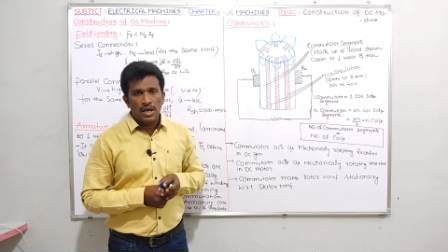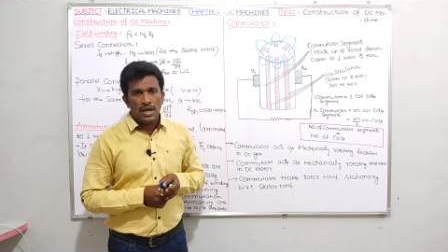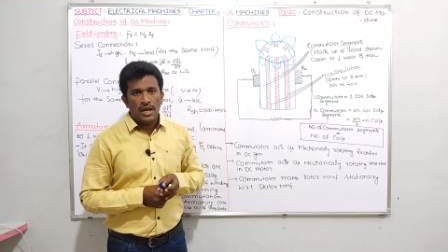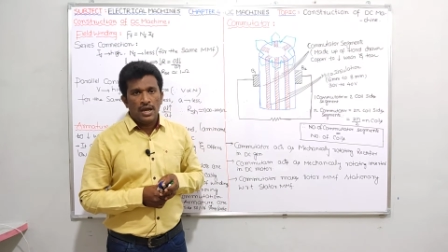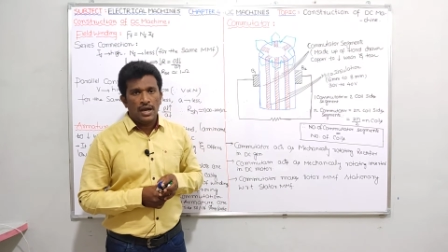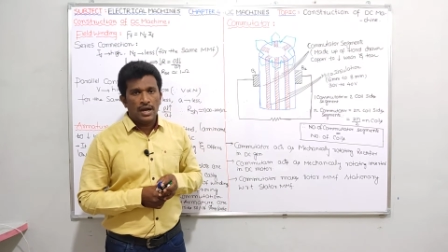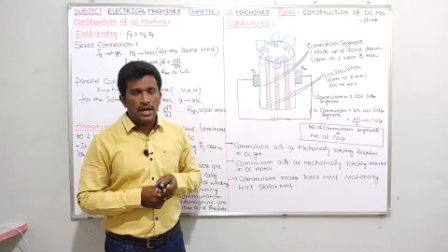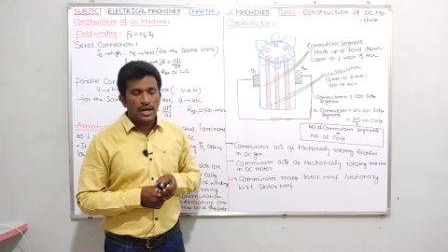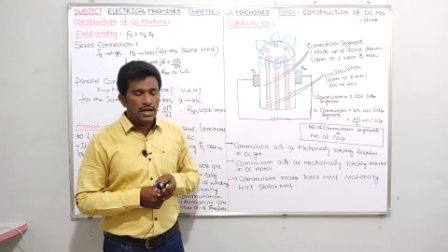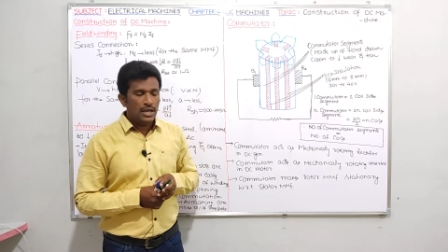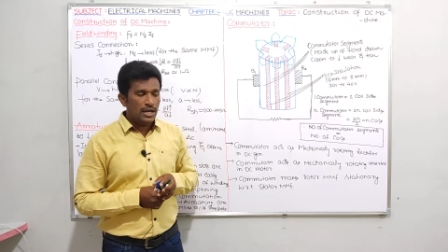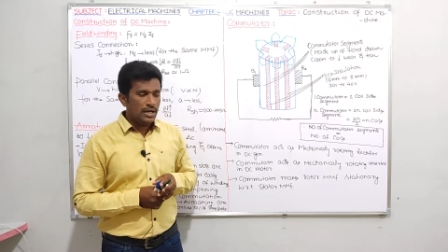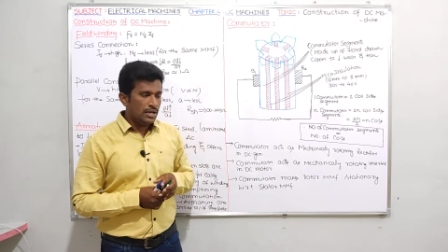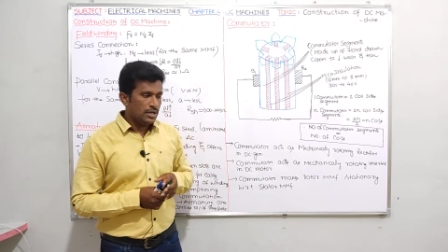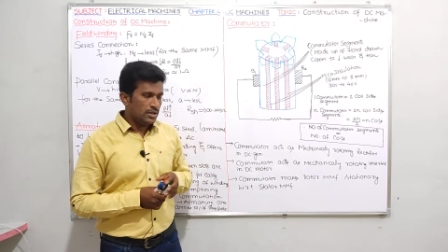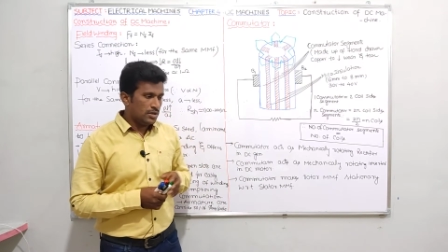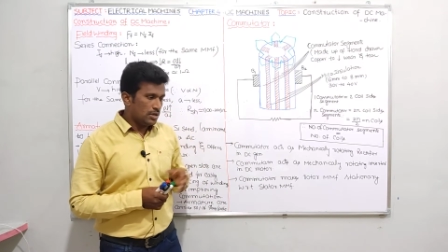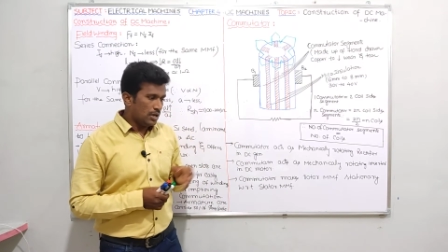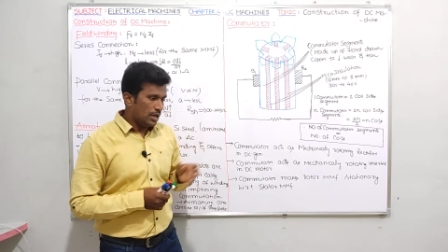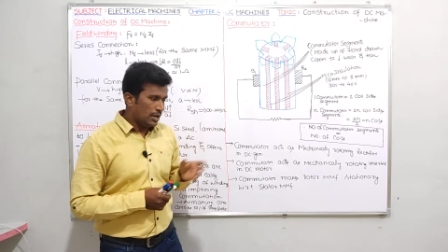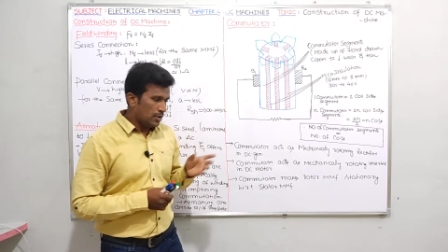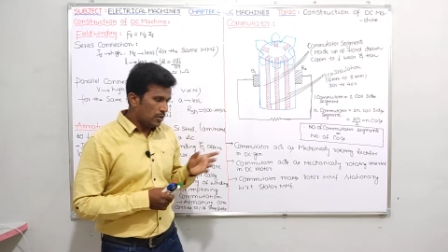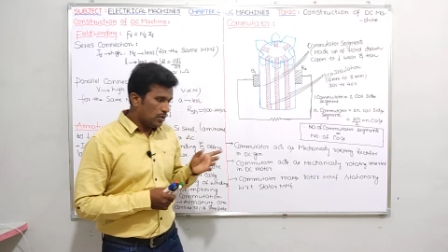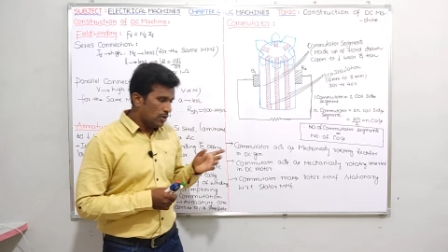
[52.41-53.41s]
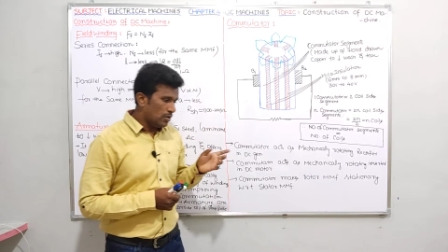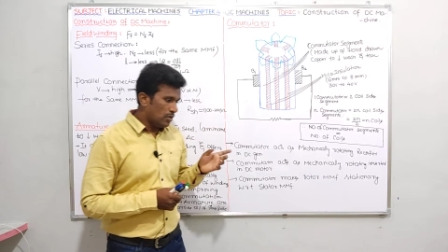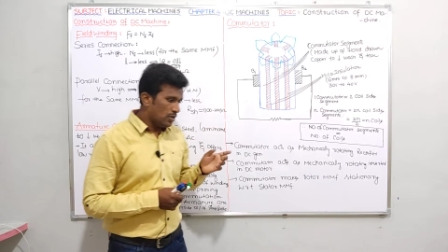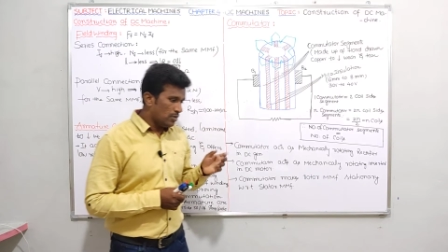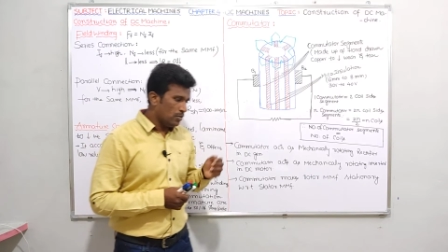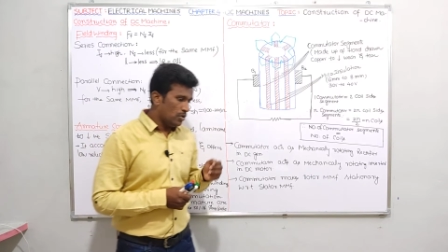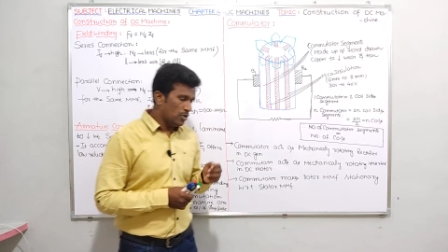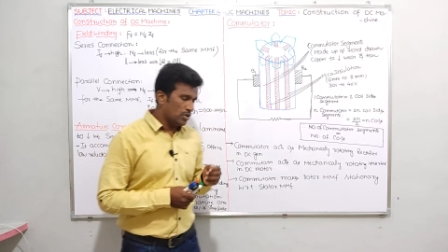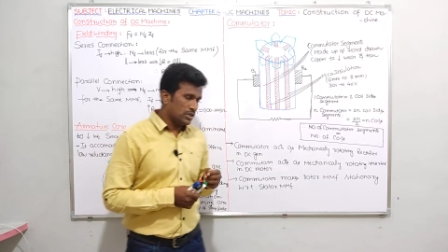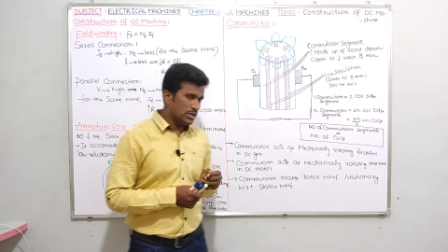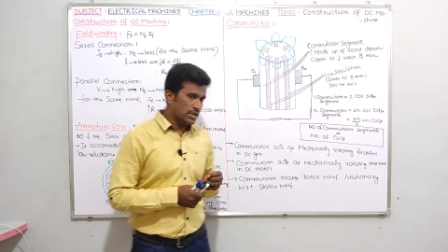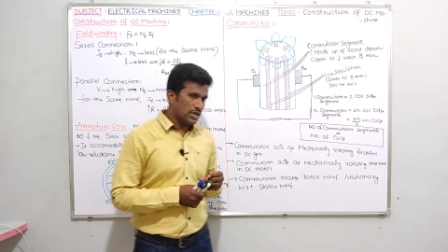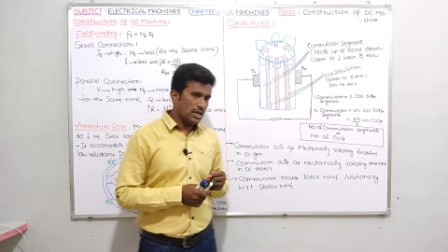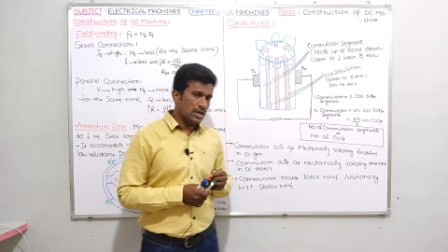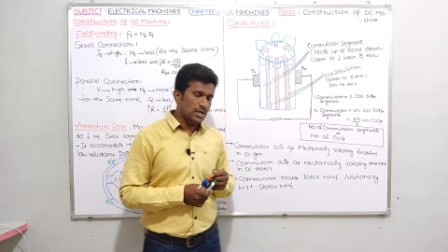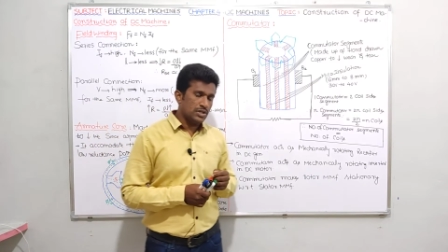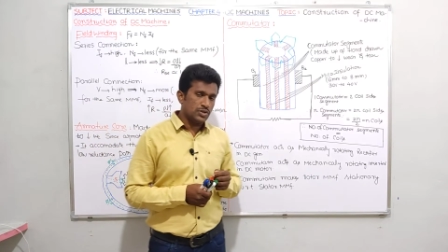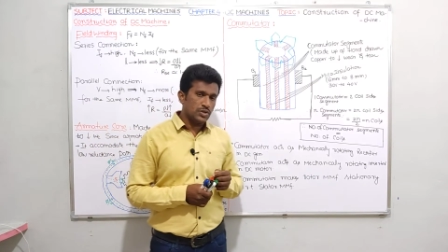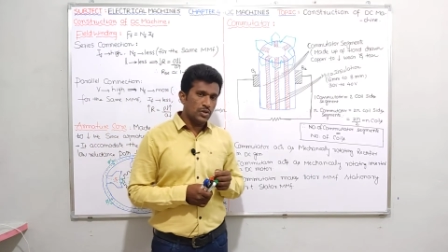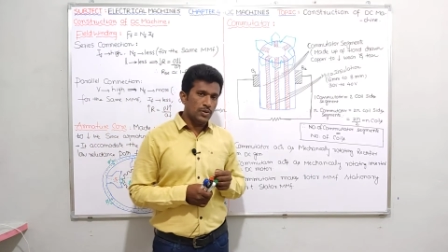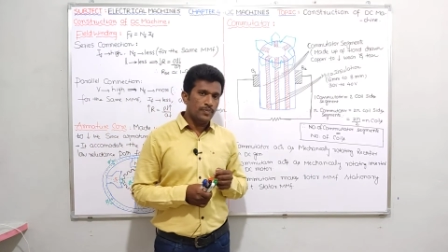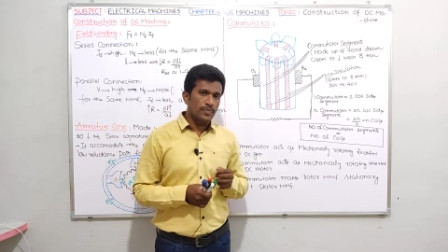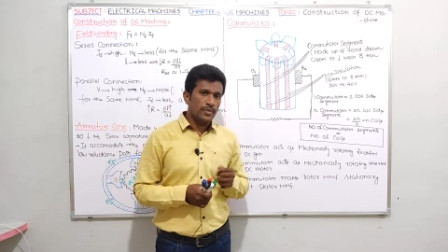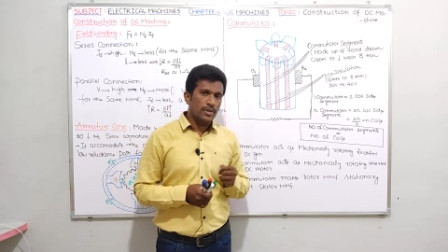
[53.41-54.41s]
and I told one more thing
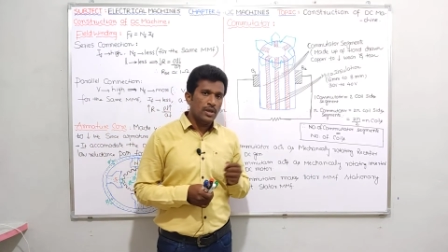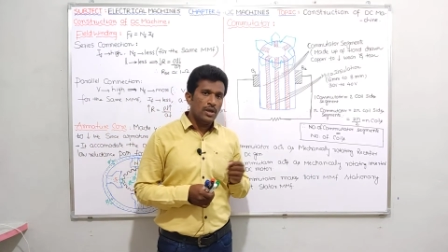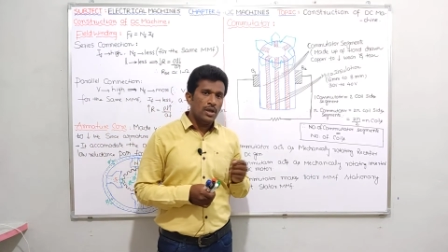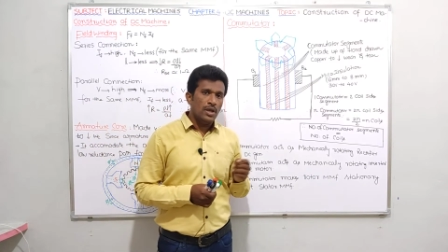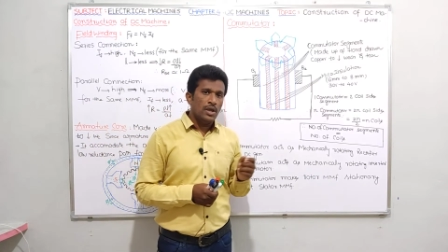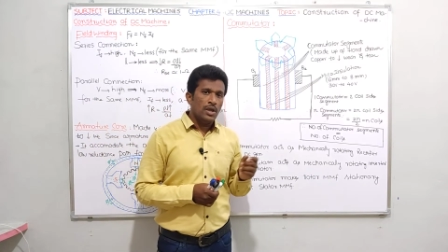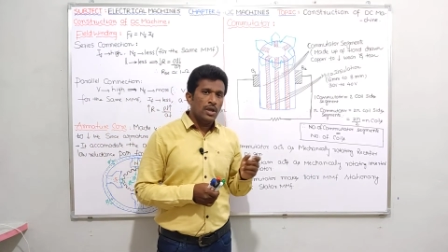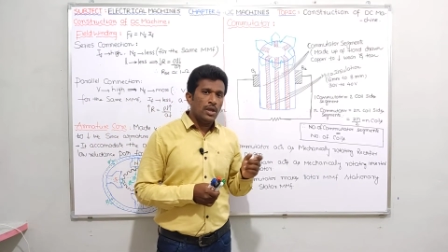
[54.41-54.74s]
also.